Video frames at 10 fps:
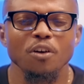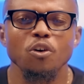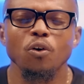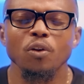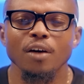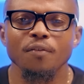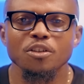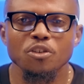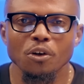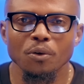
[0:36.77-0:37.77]
The goal of
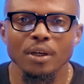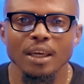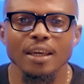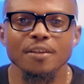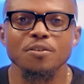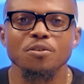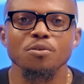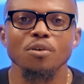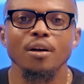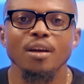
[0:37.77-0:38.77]
this show is
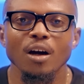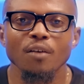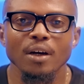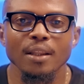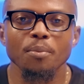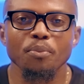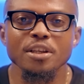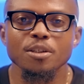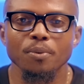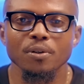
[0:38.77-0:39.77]
to uncover the
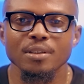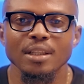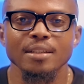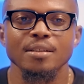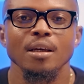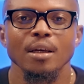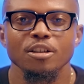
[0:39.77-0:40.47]
principles that